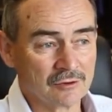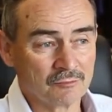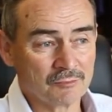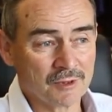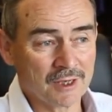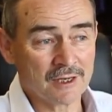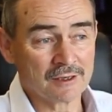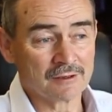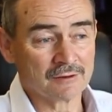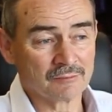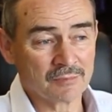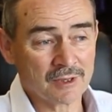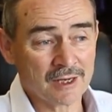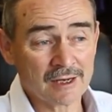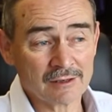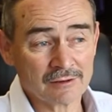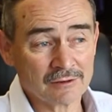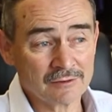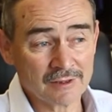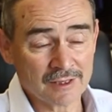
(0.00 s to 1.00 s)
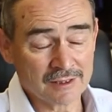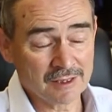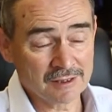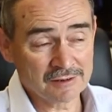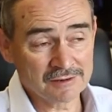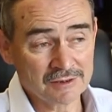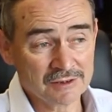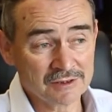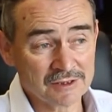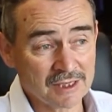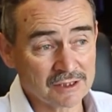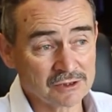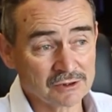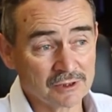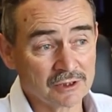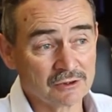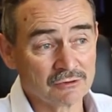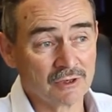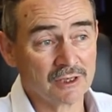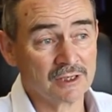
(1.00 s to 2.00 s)
Partly that is
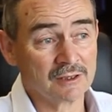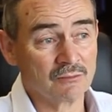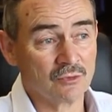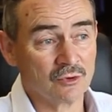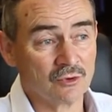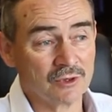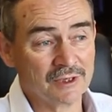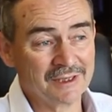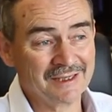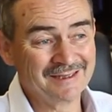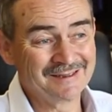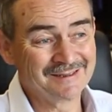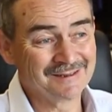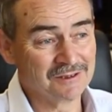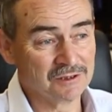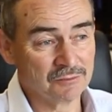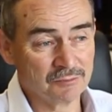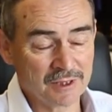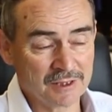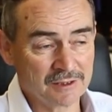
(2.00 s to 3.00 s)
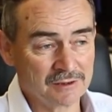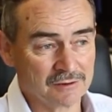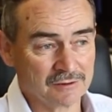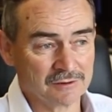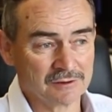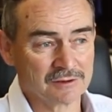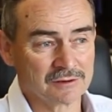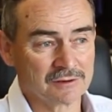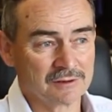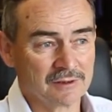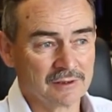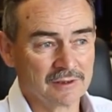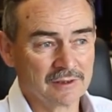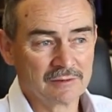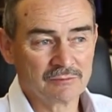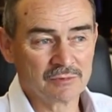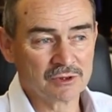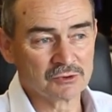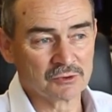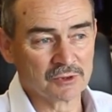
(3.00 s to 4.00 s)
actually creating more interdependence
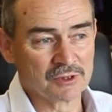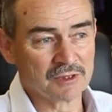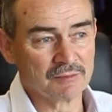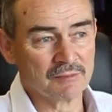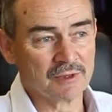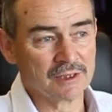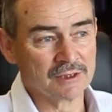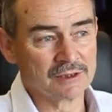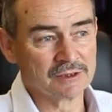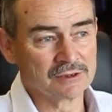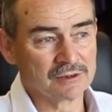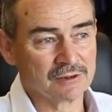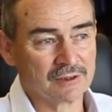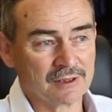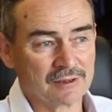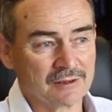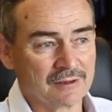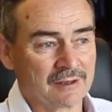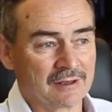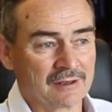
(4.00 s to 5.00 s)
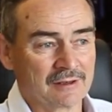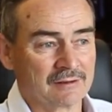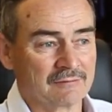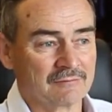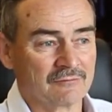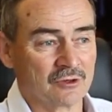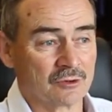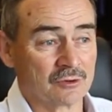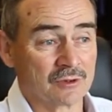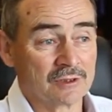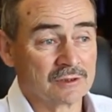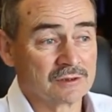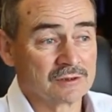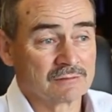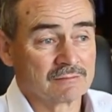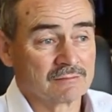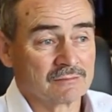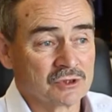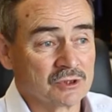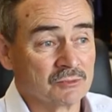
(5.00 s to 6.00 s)
between the mine site and
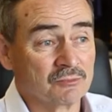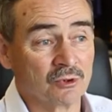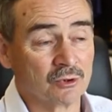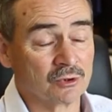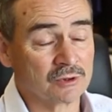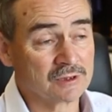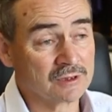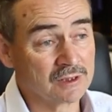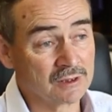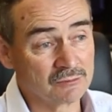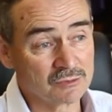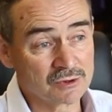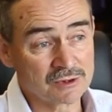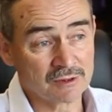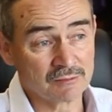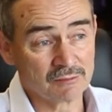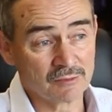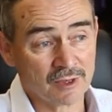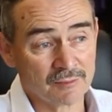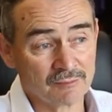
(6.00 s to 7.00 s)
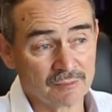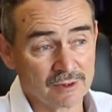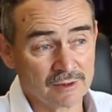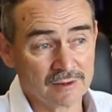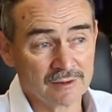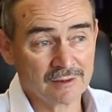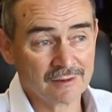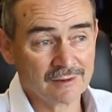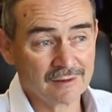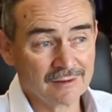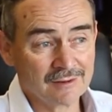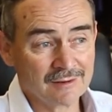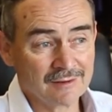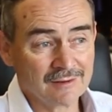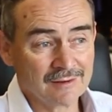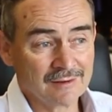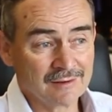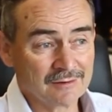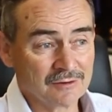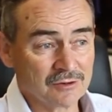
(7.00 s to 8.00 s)
various support teams that might be
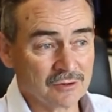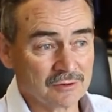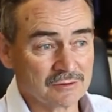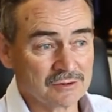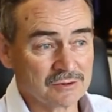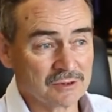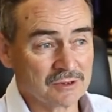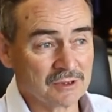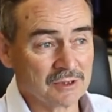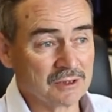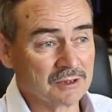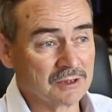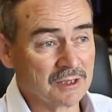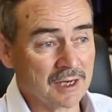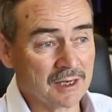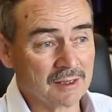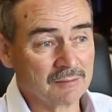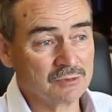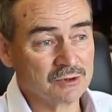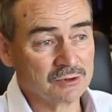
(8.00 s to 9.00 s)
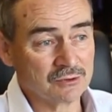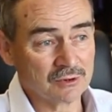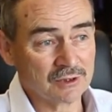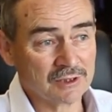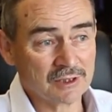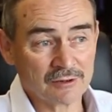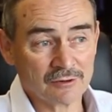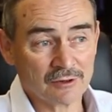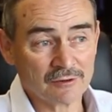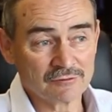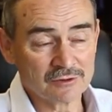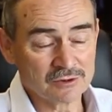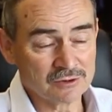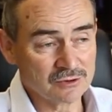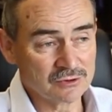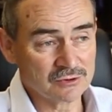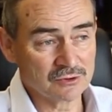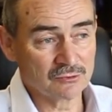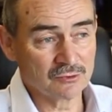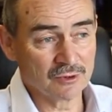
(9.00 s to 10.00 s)
sitting in hubs or in head
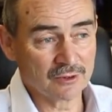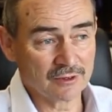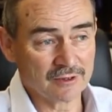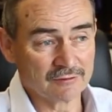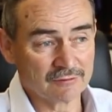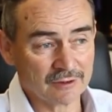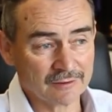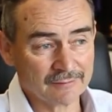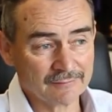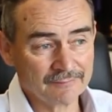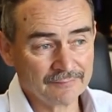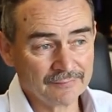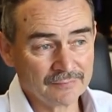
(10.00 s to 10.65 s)
offices or wherever.